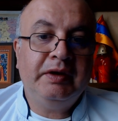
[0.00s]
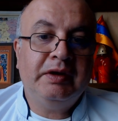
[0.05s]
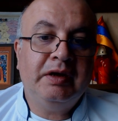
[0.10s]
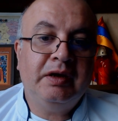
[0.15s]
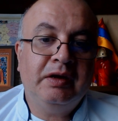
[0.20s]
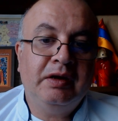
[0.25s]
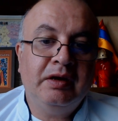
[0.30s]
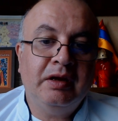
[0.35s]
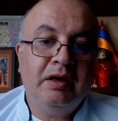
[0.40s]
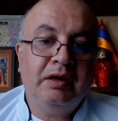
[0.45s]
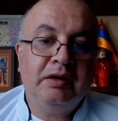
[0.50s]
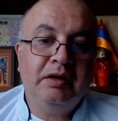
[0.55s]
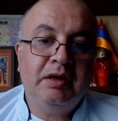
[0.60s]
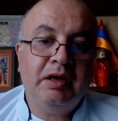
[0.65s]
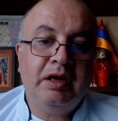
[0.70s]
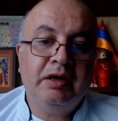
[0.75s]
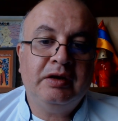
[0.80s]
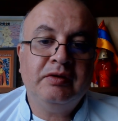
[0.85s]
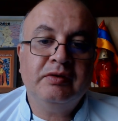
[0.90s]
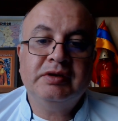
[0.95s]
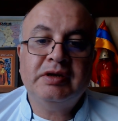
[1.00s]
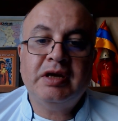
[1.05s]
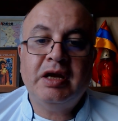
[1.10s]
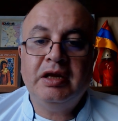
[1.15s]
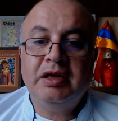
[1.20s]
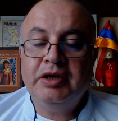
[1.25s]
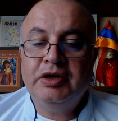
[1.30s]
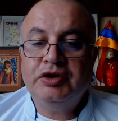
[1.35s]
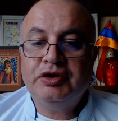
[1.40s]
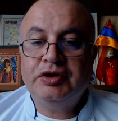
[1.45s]

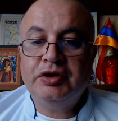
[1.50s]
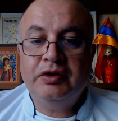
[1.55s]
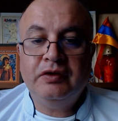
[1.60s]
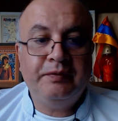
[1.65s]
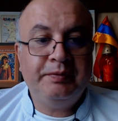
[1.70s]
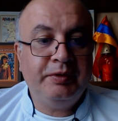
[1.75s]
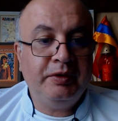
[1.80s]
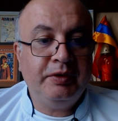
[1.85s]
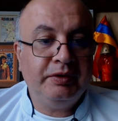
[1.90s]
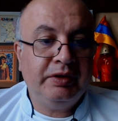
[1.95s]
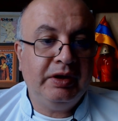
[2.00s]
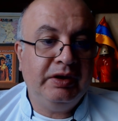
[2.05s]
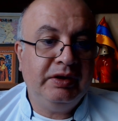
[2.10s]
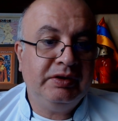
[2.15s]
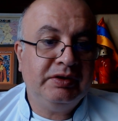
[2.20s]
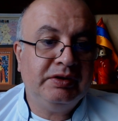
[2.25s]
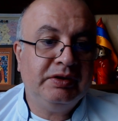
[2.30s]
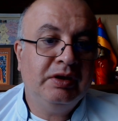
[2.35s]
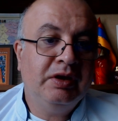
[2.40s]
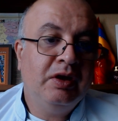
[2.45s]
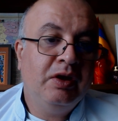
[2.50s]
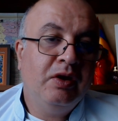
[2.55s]
glycosylation of proteins,